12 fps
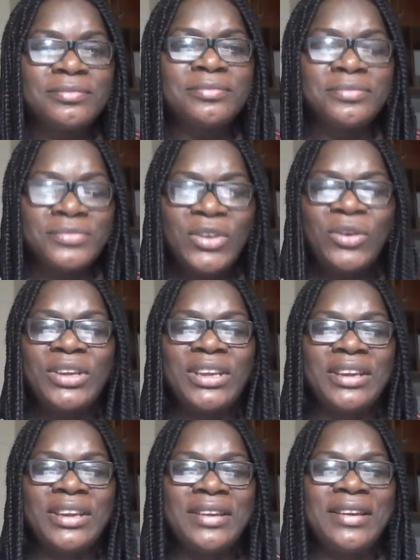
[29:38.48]
Okay.
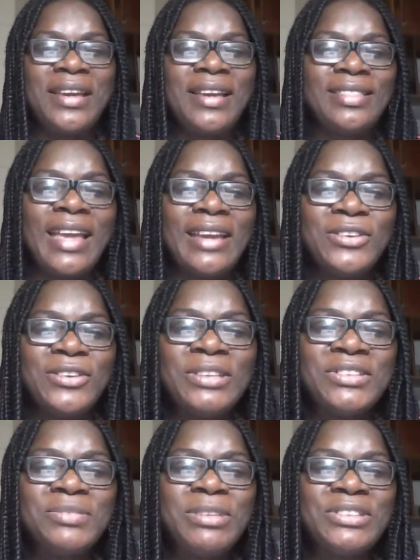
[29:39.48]
Thank you,
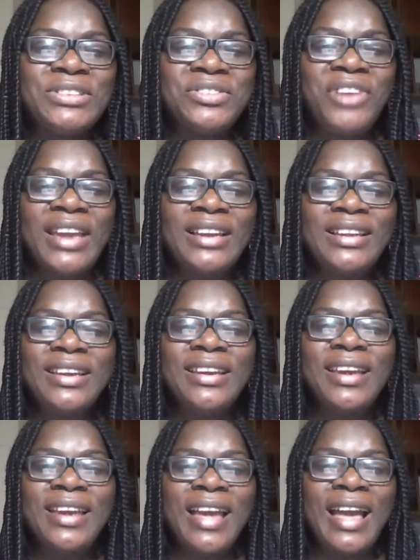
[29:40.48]
Mrs. Riley.
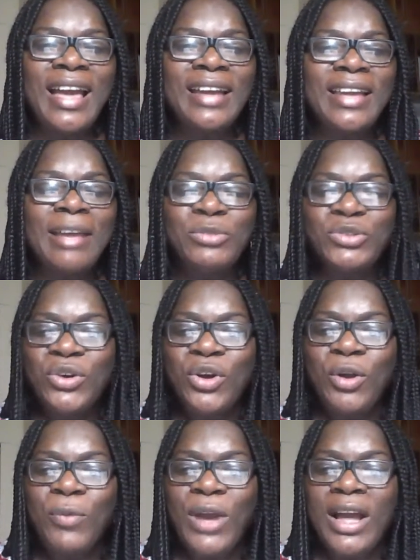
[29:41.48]
And I'm sure
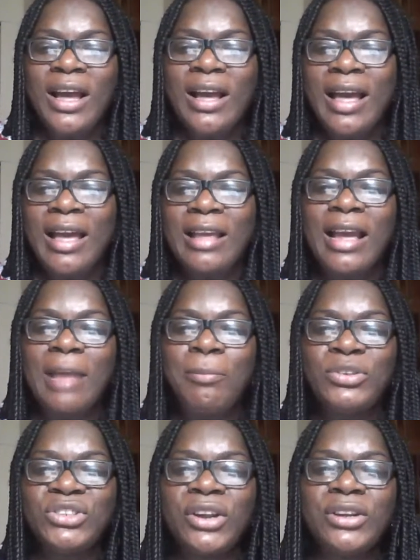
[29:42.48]
I put
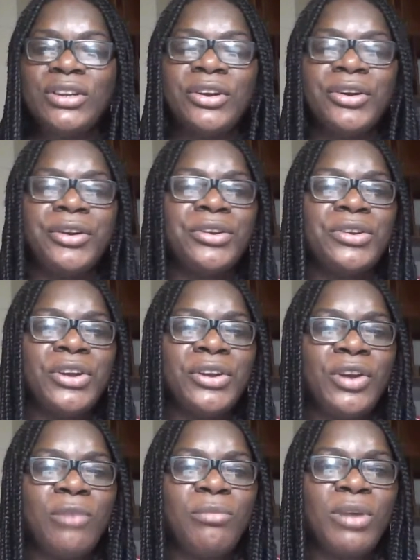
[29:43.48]
your
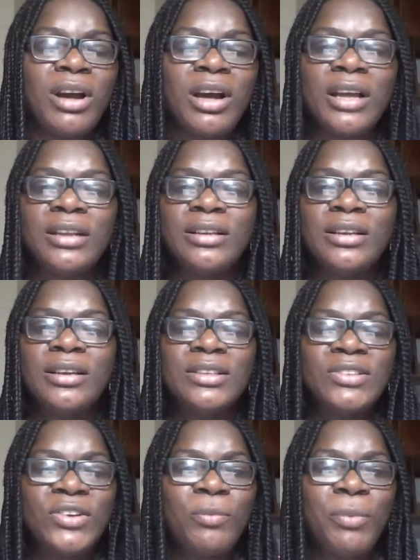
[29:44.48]
number on,
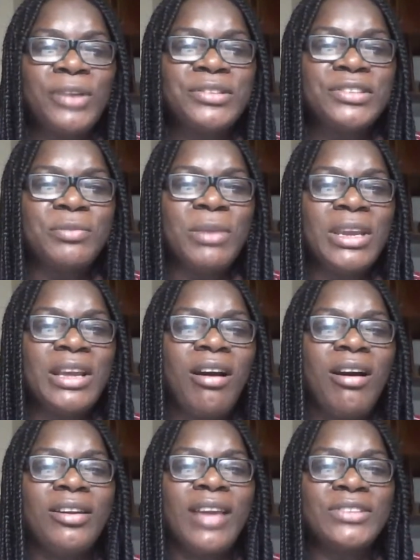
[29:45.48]
so persons may call you
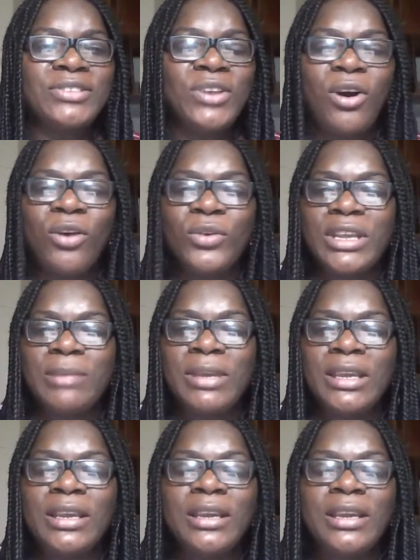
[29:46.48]
as to how they
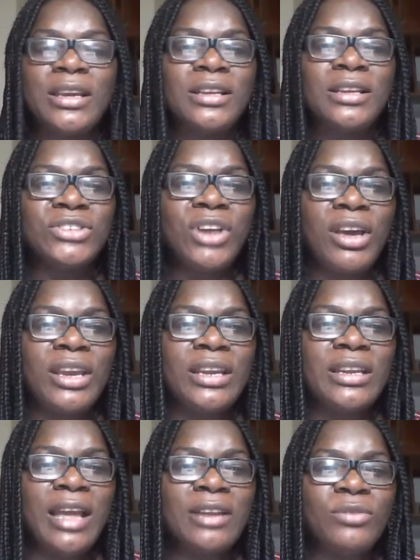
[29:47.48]
may join
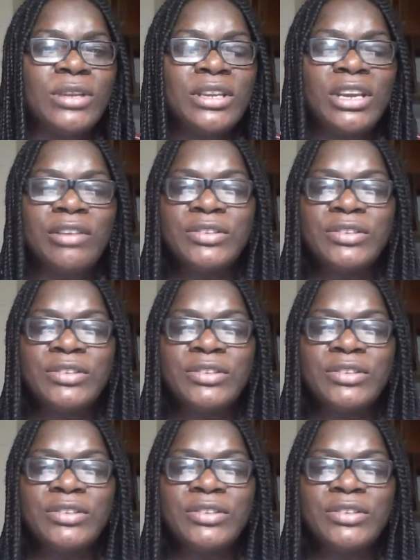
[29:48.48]
and the nearest